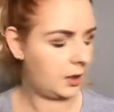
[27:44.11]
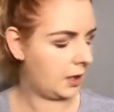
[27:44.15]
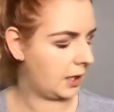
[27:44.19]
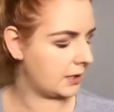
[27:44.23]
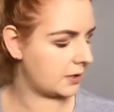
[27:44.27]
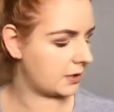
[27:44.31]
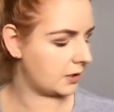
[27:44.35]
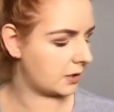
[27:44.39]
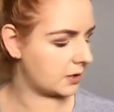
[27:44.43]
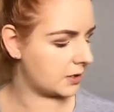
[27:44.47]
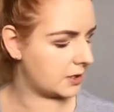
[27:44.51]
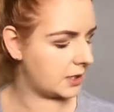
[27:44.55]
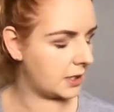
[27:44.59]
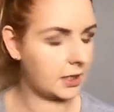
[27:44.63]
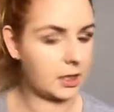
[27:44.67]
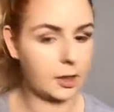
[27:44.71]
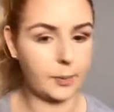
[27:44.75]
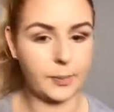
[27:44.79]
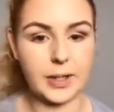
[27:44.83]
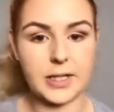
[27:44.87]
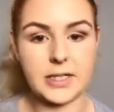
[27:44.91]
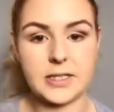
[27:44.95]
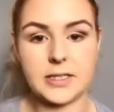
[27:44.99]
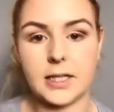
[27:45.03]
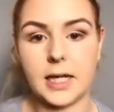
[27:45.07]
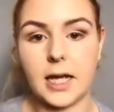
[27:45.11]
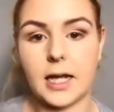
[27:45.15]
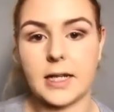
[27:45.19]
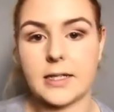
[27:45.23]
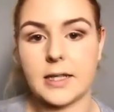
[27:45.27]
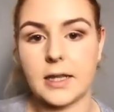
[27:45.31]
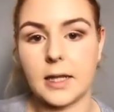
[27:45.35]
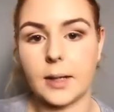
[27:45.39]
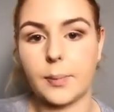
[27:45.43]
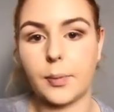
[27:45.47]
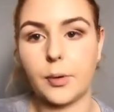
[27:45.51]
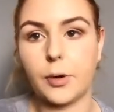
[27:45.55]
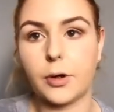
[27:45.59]
It does take a bit to get
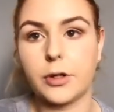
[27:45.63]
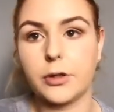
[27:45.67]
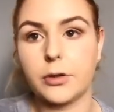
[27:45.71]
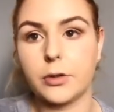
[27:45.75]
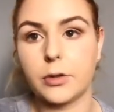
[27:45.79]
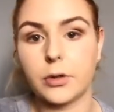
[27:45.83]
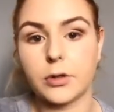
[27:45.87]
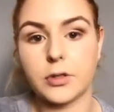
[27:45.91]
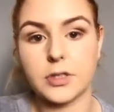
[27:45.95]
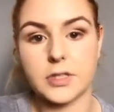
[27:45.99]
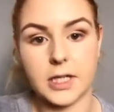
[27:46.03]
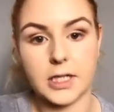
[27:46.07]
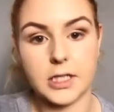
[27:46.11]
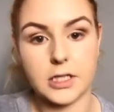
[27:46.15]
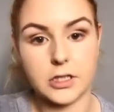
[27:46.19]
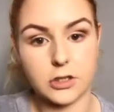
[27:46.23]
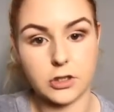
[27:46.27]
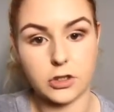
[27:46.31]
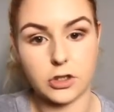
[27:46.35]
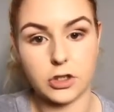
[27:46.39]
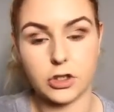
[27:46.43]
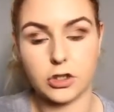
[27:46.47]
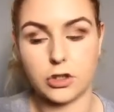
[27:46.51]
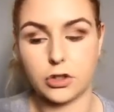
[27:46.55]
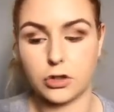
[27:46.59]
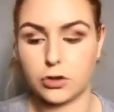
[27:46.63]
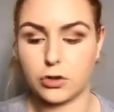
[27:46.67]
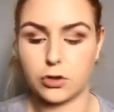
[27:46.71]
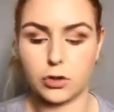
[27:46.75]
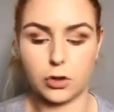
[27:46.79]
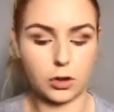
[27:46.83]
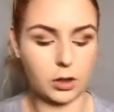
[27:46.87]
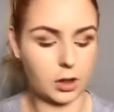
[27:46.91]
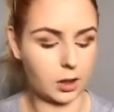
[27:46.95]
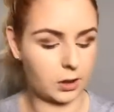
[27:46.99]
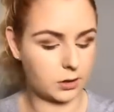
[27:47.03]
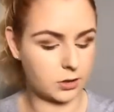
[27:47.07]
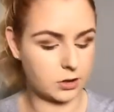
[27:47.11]
to that point though, because I used to just do
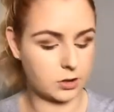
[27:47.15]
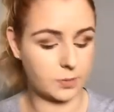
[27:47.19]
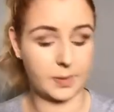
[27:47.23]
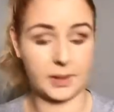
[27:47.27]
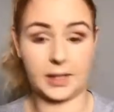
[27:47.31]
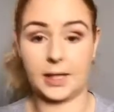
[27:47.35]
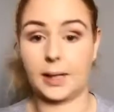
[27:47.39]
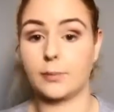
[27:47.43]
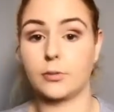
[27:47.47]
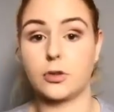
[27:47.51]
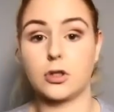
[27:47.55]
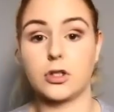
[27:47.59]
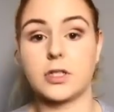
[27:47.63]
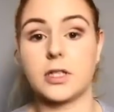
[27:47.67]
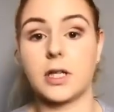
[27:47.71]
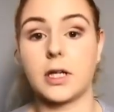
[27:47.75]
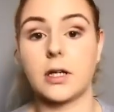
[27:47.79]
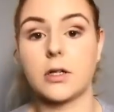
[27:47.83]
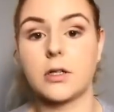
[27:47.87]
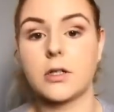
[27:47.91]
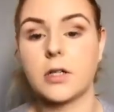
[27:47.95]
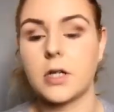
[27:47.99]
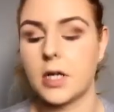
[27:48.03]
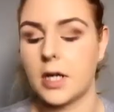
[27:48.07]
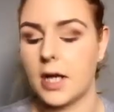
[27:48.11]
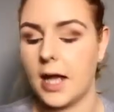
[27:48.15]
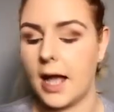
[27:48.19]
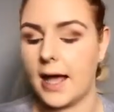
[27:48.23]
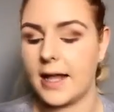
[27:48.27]
two colours and be like, I'm too scared,